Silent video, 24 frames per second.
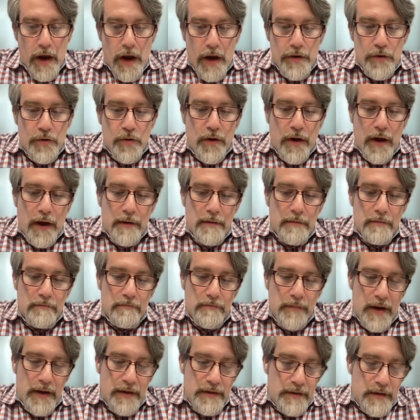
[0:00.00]
And you can
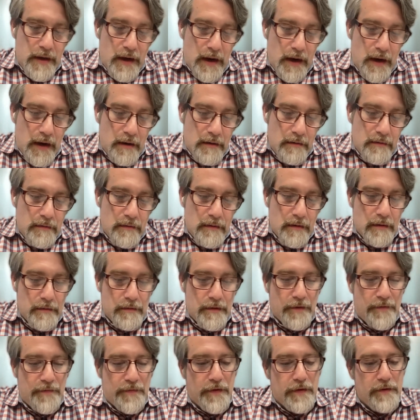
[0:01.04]
maintain
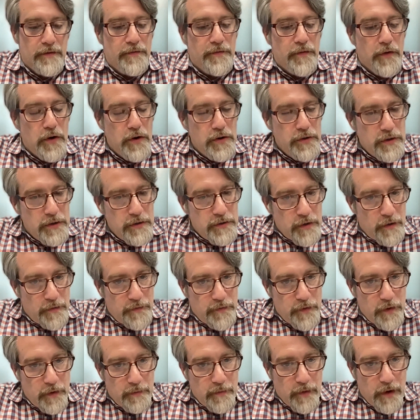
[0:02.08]
different versions
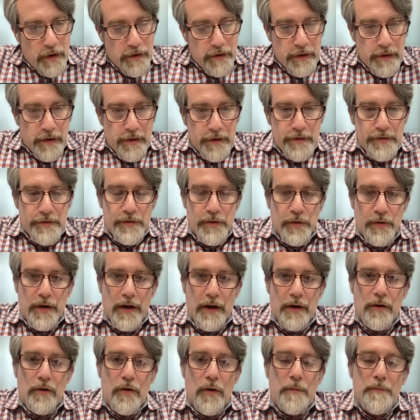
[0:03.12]
of your models. You
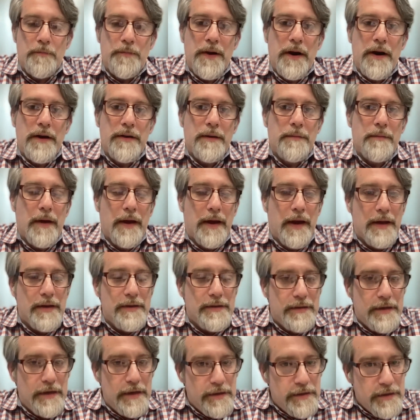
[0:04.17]
can compare them
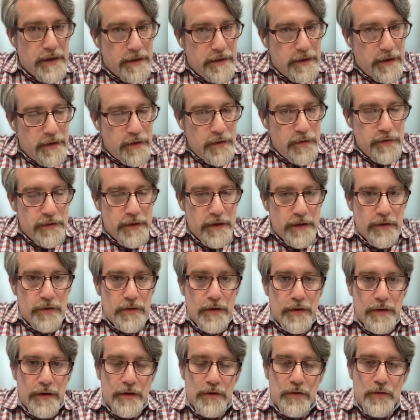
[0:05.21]
against each other using
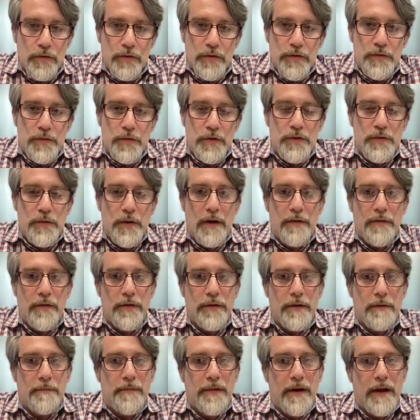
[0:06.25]
the tools which we have
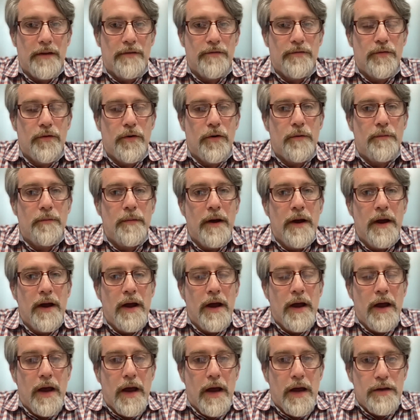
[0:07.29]
on the platform
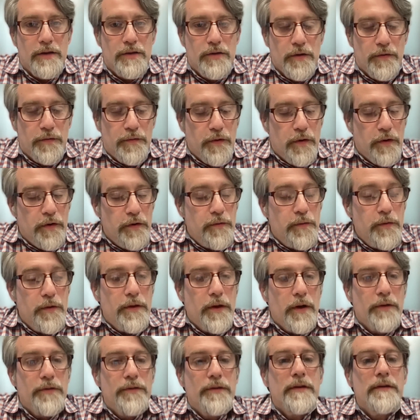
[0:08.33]
and so forth
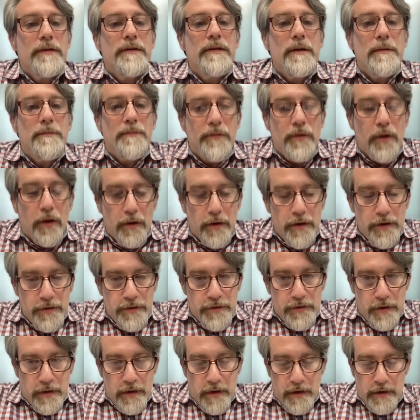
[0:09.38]
without the deep
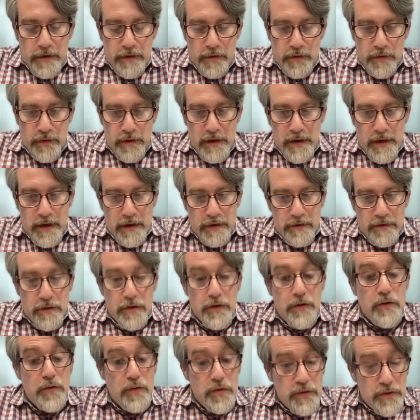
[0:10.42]
knowledge you need
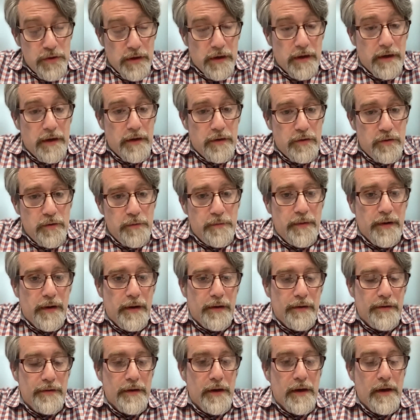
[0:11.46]
usually to
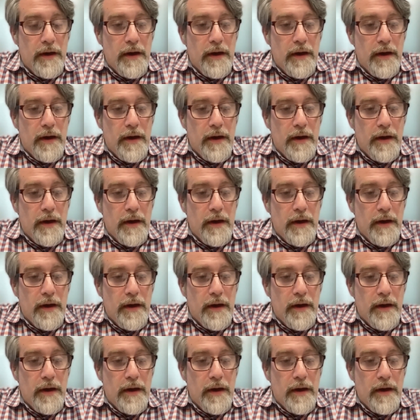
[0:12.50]
build